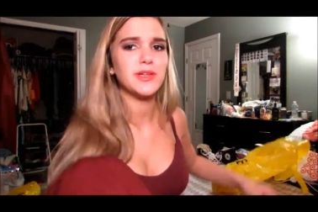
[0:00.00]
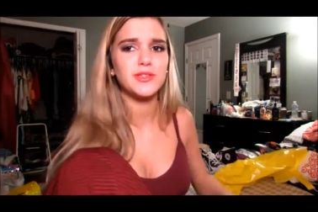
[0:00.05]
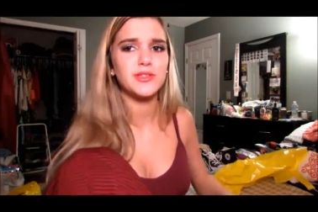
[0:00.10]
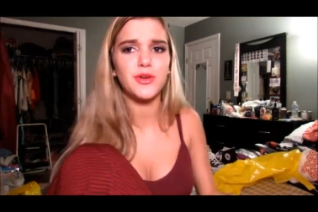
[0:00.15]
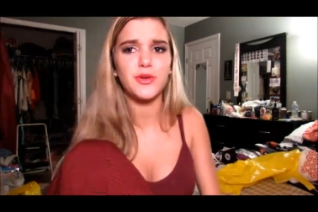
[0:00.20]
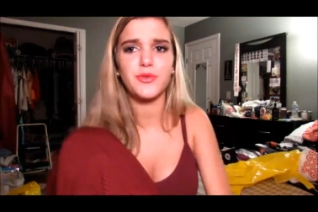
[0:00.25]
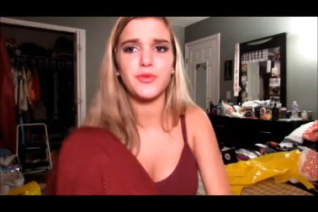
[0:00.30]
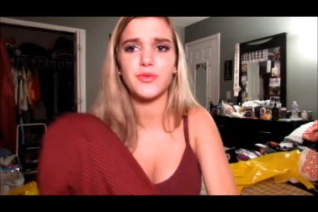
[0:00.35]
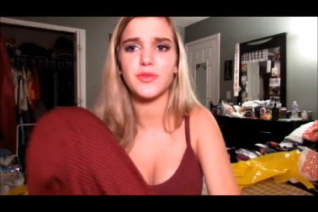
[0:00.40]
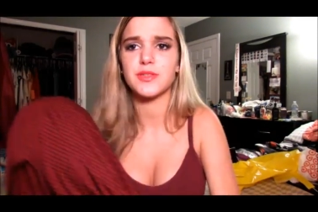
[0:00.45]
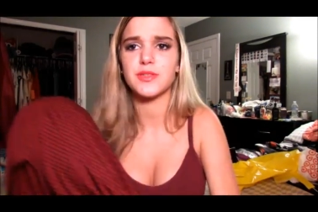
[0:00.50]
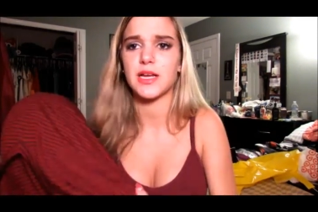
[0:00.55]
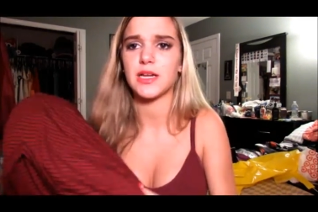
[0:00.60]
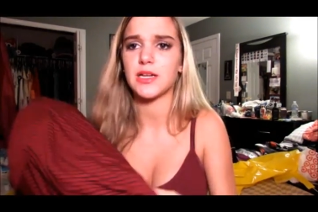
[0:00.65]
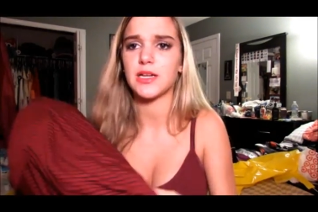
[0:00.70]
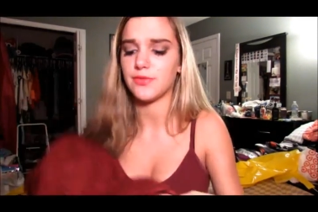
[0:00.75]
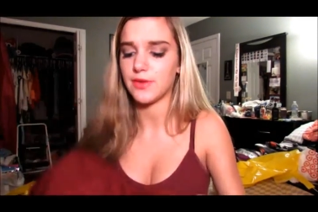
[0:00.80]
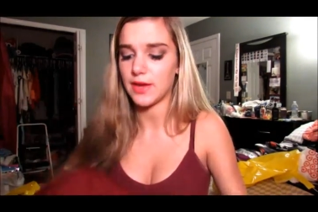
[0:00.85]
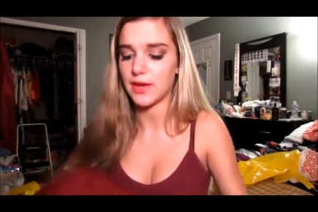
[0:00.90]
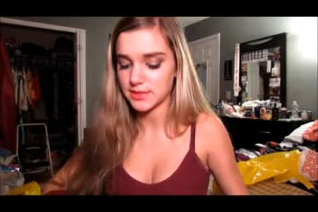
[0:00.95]
wanted to go through this
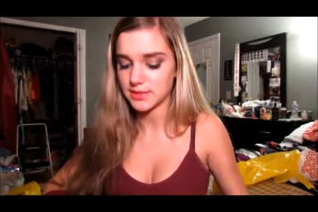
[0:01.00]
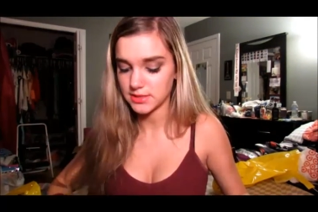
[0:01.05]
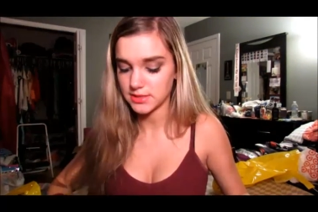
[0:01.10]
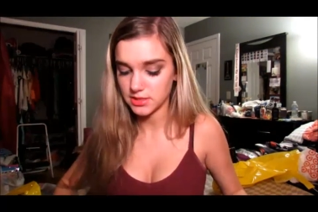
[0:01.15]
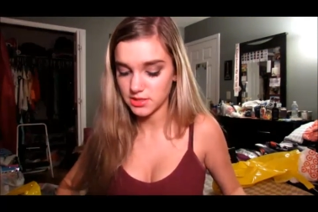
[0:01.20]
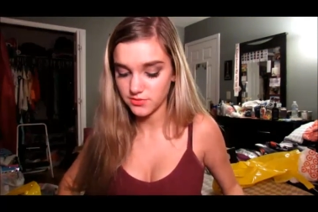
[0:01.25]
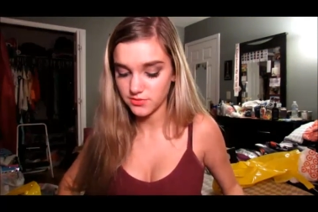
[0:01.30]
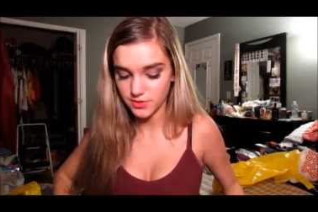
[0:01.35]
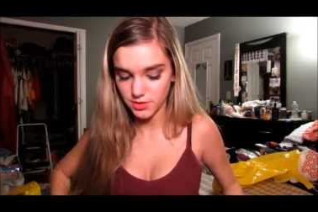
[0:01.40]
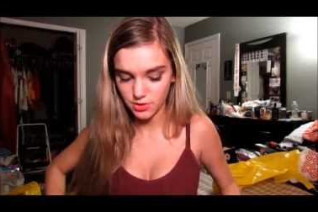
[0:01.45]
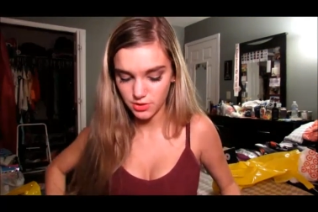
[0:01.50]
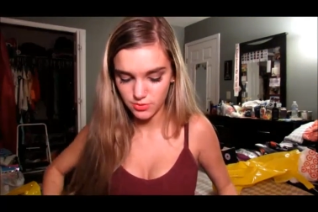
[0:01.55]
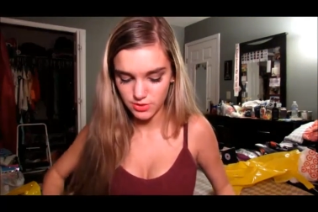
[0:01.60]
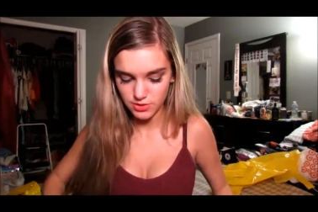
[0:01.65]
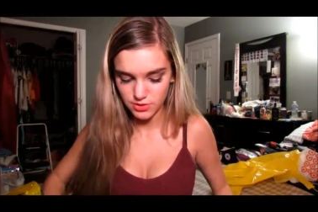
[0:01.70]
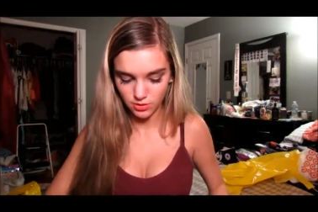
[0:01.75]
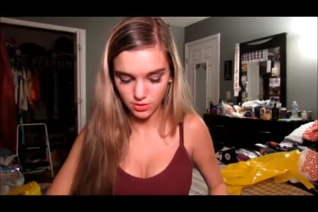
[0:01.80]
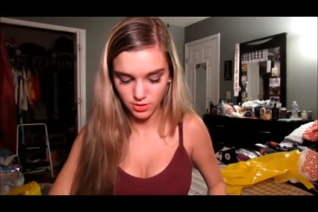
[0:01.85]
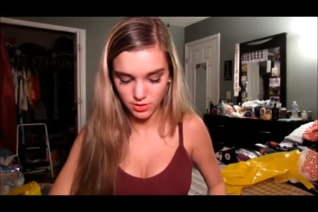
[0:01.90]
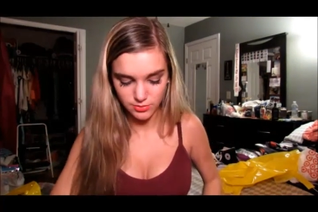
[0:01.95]
kind of fast because this video
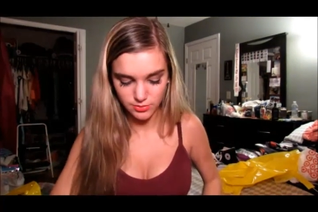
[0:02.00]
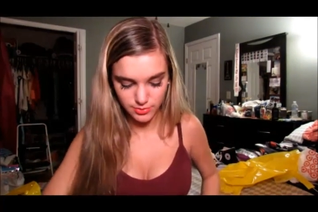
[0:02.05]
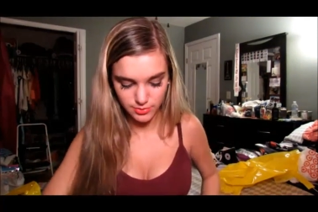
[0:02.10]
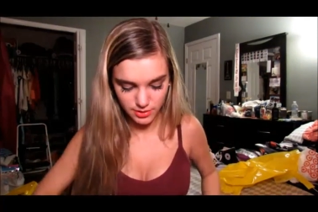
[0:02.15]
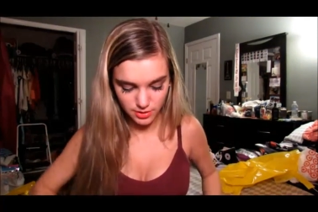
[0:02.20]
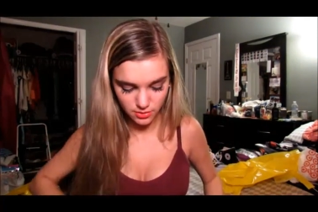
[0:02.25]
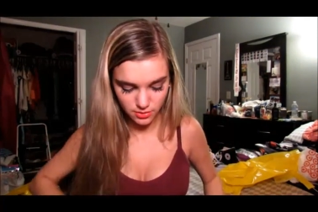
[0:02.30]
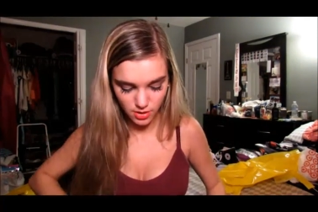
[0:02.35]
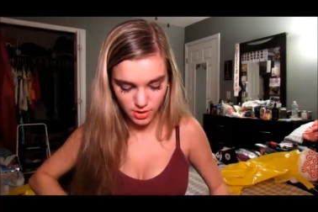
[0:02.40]
is already really